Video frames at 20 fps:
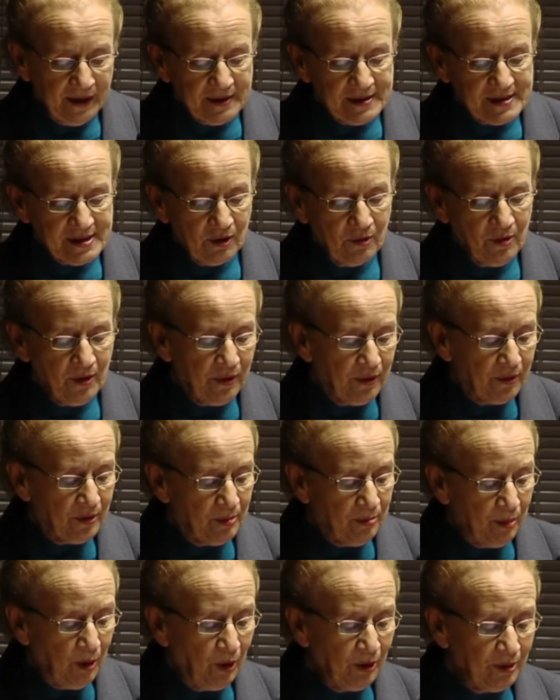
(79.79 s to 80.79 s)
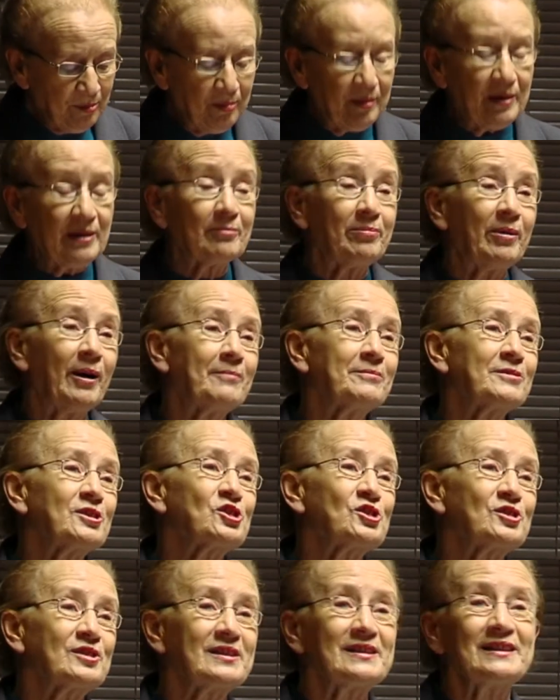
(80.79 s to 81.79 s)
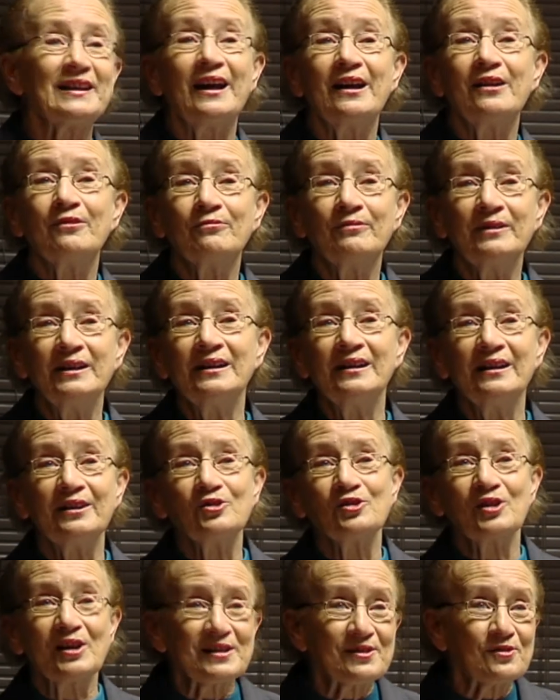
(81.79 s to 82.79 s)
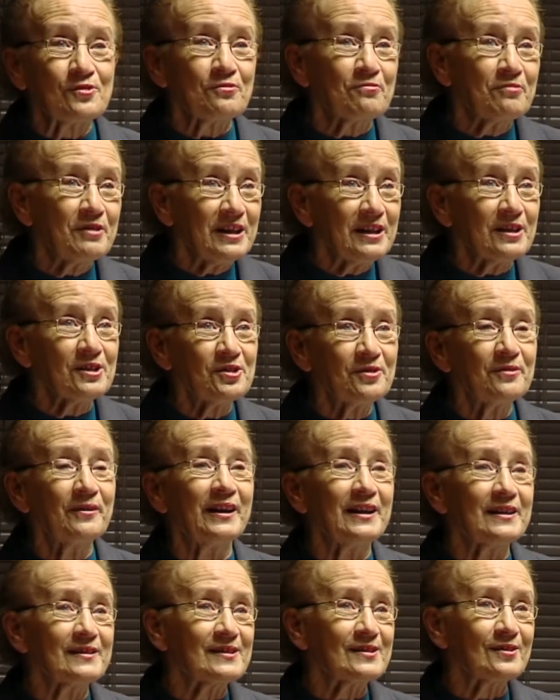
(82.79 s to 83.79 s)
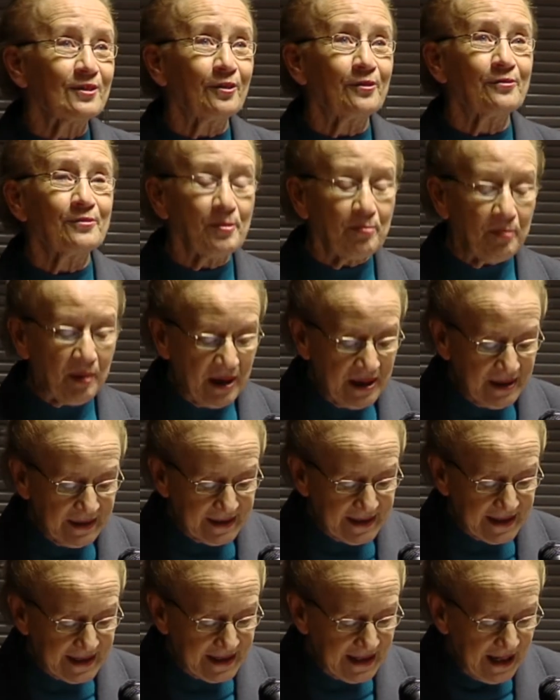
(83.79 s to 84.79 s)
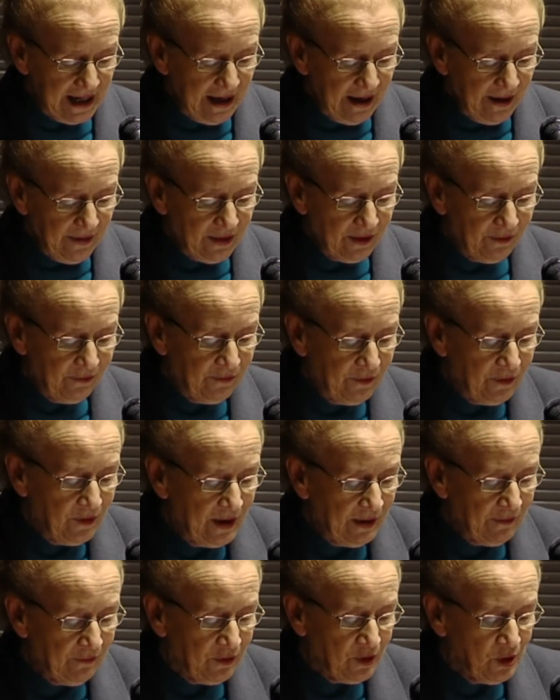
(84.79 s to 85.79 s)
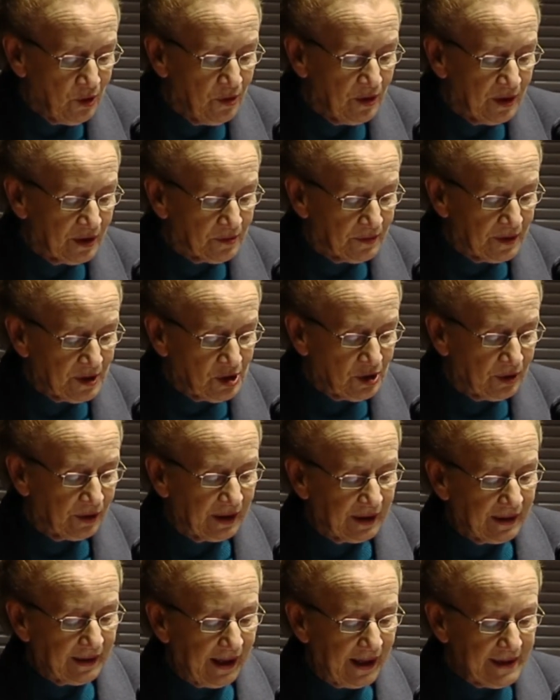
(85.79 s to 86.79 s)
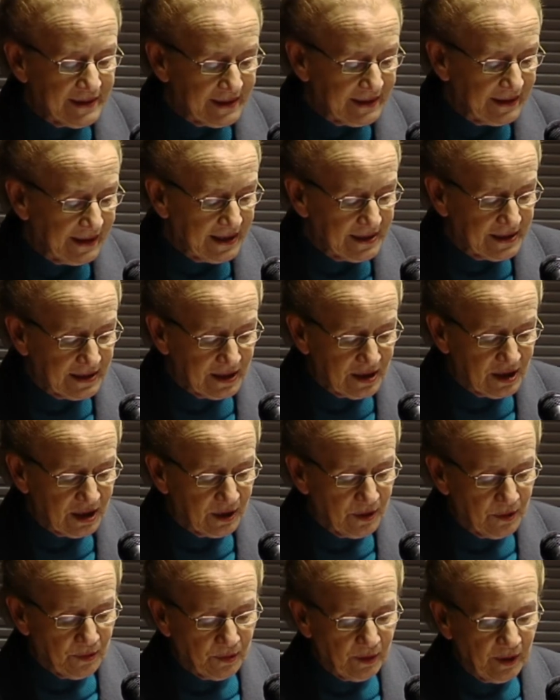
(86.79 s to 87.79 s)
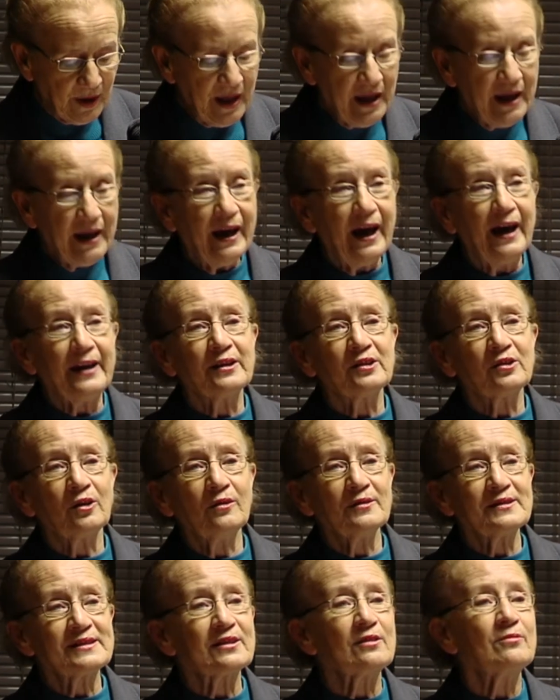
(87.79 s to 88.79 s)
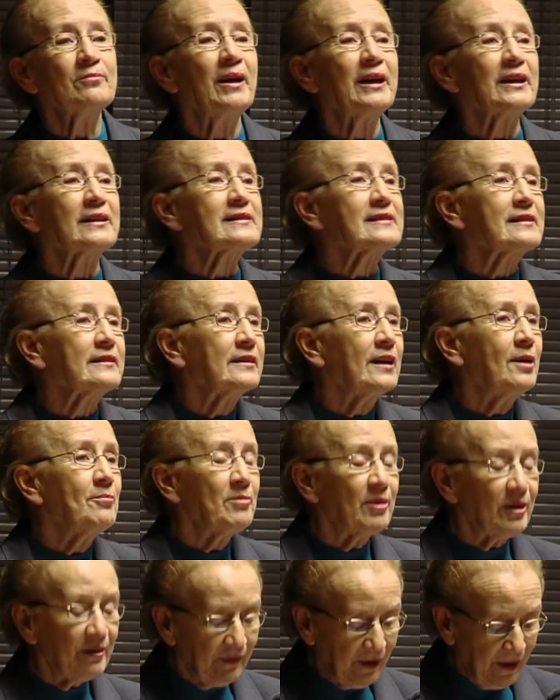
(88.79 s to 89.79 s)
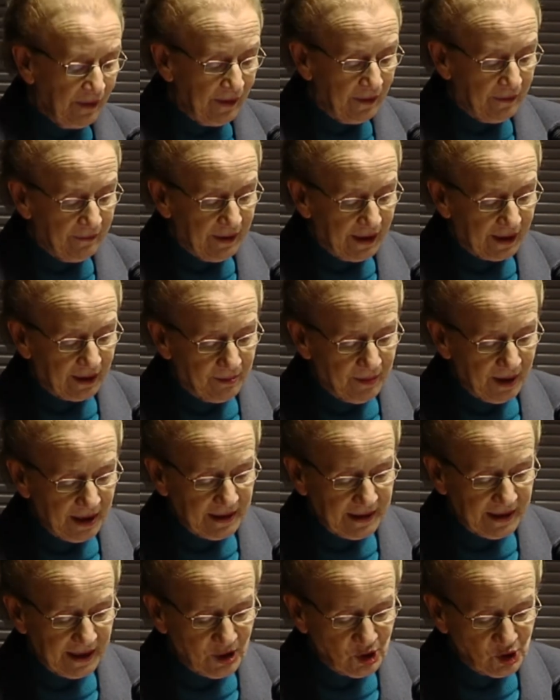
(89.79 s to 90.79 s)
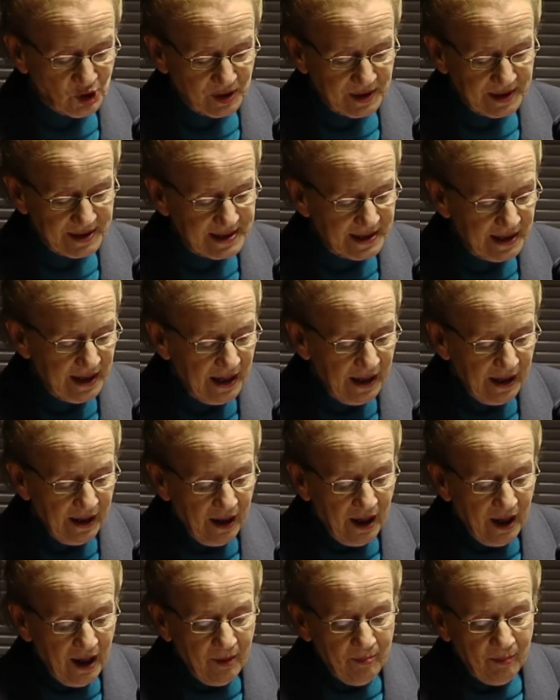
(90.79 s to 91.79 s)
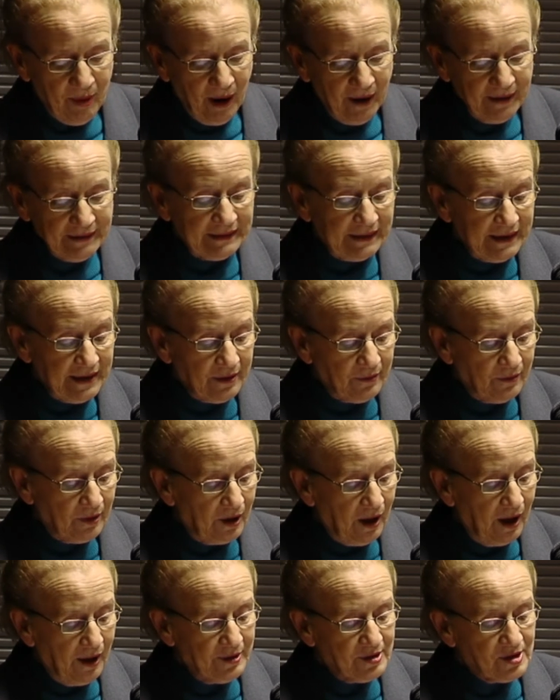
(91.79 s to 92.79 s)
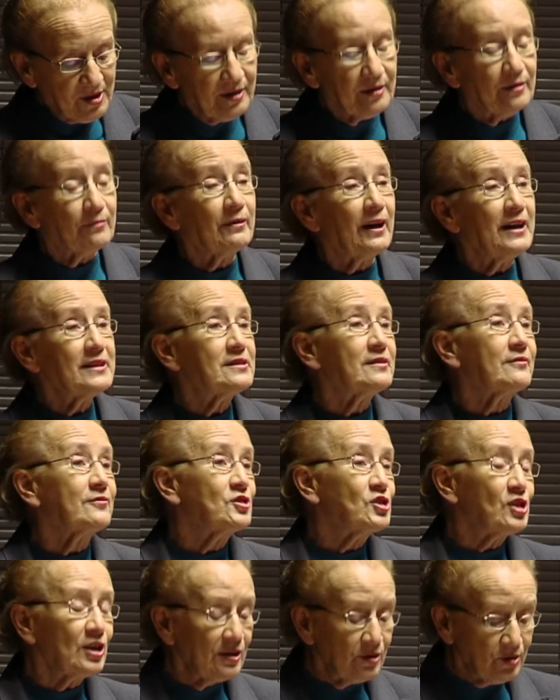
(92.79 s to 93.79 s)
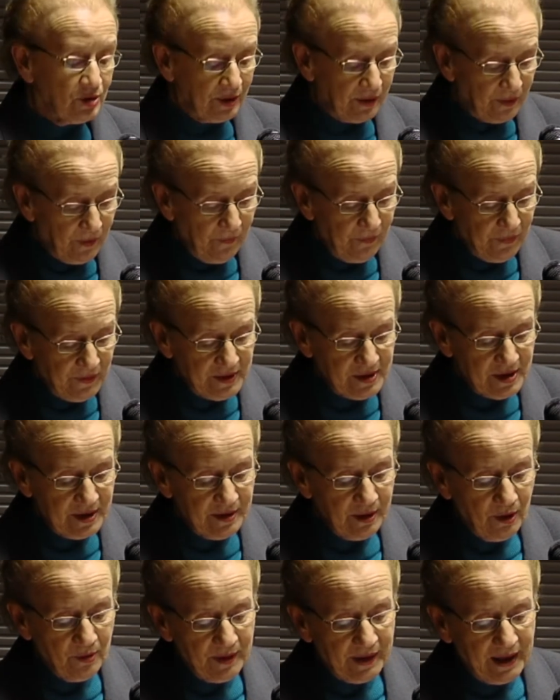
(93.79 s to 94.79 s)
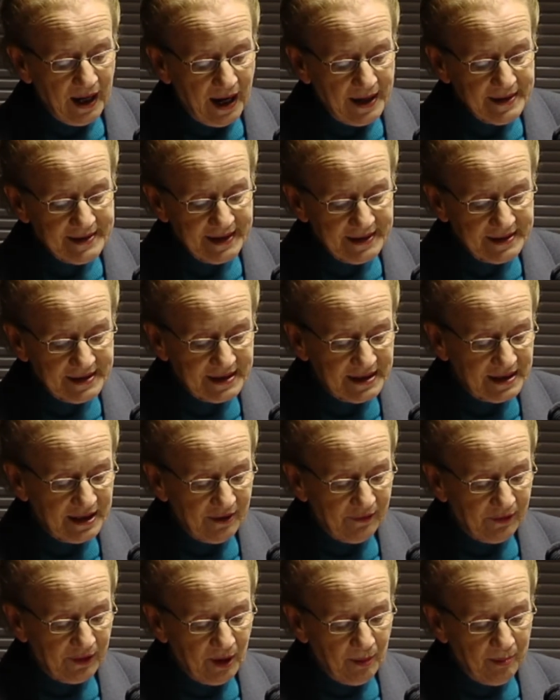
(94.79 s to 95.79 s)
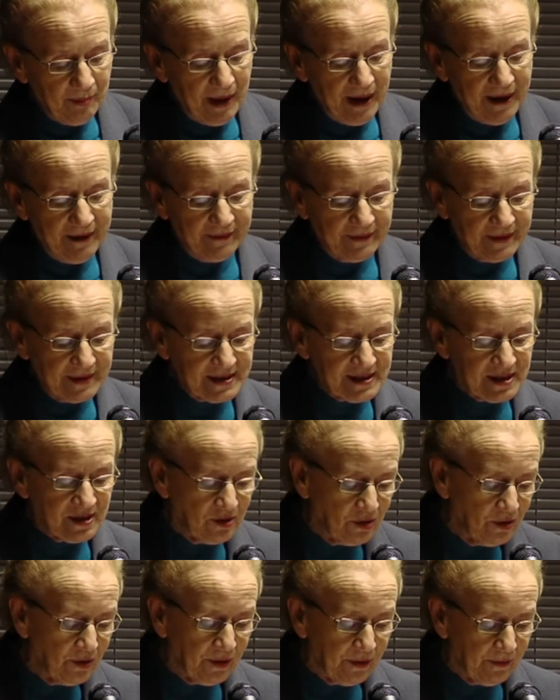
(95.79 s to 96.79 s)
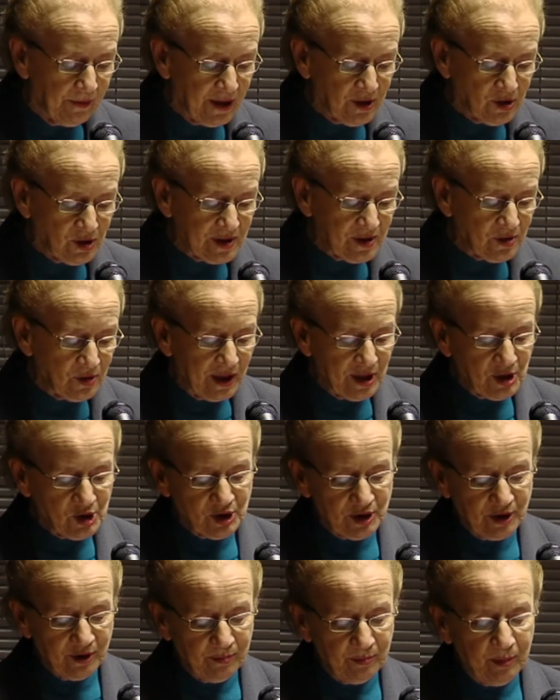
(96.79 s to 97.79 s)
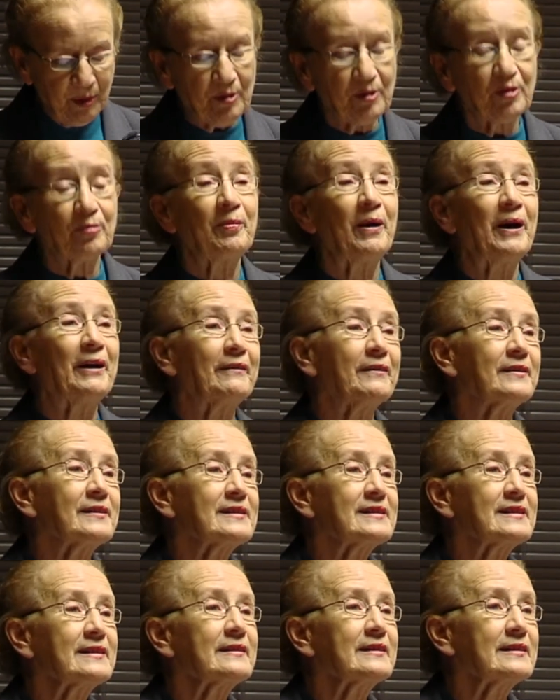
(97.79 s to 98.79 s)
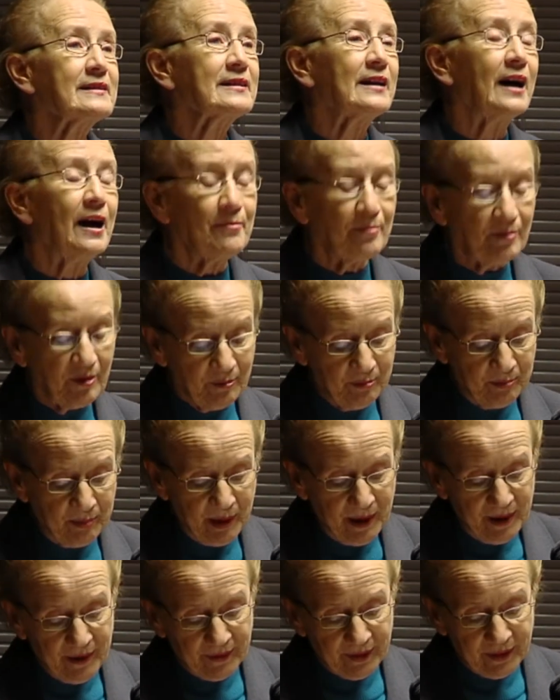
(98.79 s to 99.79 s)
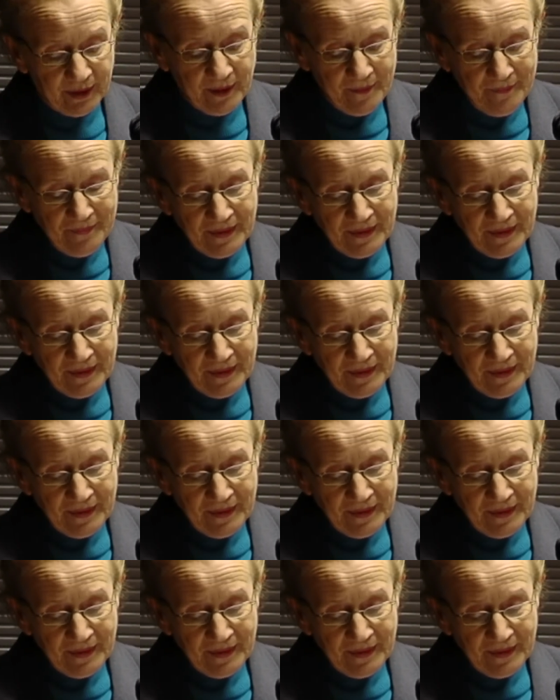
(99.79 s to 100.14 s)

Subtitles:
So the report being published today really just reiterates or repeats the view that we took in 1982. And it also makes a number of other recommendations, partly in regard to the right of children to know the identity of their parents through the registration of both parents at the time of birth.